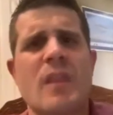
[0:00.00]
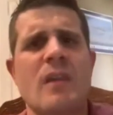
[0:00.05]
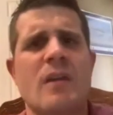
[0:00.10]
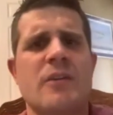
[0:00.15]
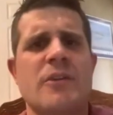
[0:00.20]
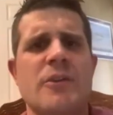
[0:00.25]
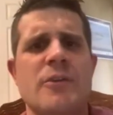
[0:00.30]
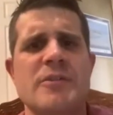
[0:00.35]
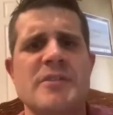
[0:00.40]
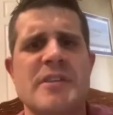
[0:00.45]

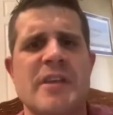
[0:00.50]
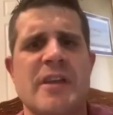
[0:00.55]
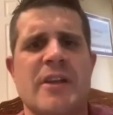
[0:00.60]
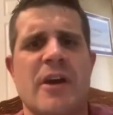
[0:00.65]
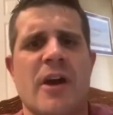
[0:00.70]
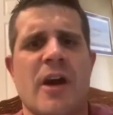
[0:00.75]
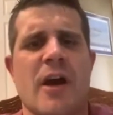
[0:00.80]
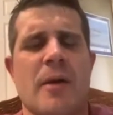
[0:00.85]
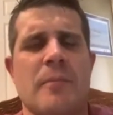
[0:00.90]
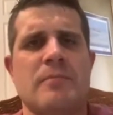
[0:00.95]
using
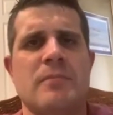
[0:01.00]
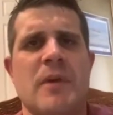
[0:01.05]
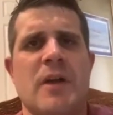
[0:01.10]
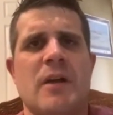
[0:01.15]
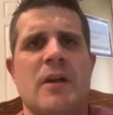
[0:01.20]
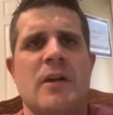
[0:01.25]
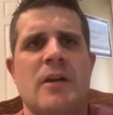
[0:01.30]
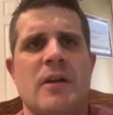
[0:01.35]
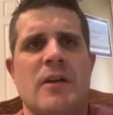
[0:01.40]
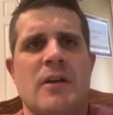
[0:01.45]
um,
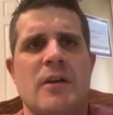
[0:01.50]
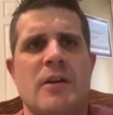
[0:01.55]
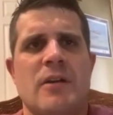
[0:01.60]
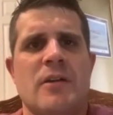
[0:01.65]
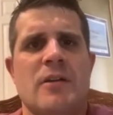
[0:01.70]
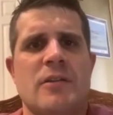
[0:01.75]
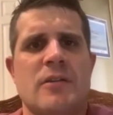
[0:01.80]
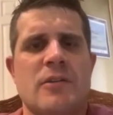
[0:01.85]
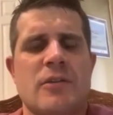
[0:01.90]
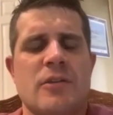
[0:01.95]

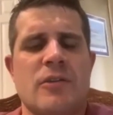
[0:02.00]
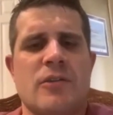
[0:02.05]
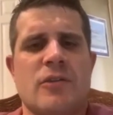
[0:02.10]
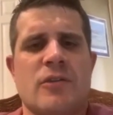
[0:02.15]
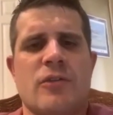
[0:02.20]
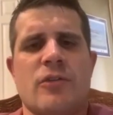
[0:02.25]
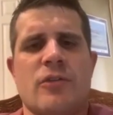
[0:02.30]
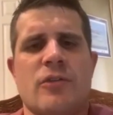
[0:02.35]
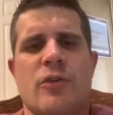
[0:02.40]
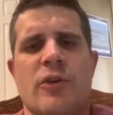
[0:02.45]

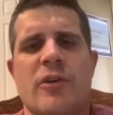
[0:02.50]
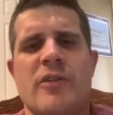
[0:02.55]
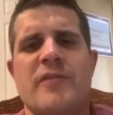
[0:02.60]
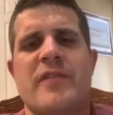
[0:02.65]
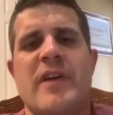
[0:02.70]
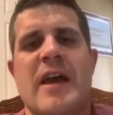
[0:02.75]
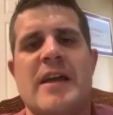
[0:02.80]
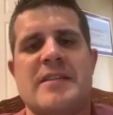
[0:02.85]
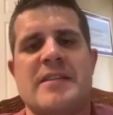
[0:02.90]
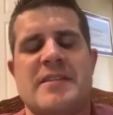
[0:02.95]
current
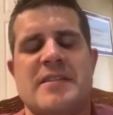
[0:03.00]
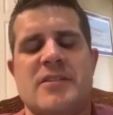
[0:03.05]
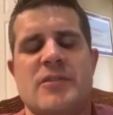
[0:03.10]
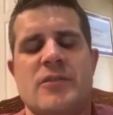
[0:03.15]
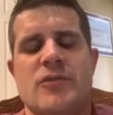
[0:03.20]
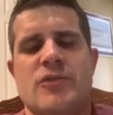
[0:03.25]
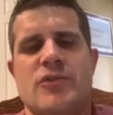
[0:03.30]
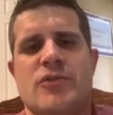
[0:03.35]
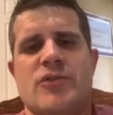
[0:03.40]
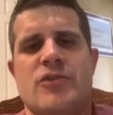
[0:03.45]
events
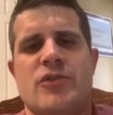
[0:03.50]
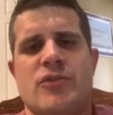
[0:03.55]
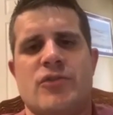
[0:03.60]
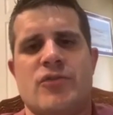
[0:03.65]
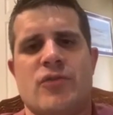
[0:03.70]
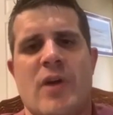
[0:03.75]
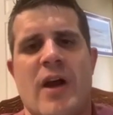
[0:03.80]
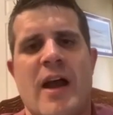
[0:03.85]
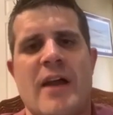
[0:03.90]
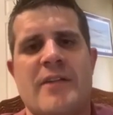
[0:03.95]
to, to
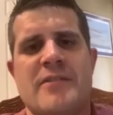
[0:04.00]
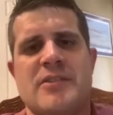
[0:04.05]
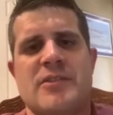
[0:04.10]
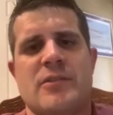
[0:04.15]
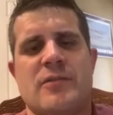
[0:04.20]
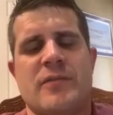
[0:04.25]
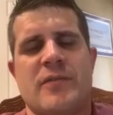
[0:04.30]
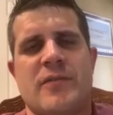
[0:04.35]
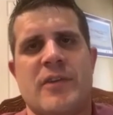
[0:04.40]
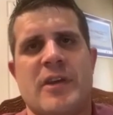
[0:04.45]
drive
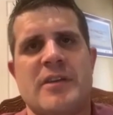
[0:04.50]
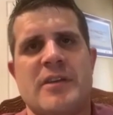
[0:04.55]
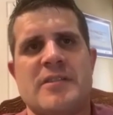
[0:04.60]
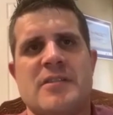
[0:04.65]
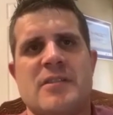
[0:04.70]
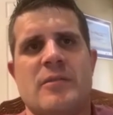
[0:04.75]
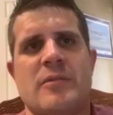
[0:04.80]
certain things.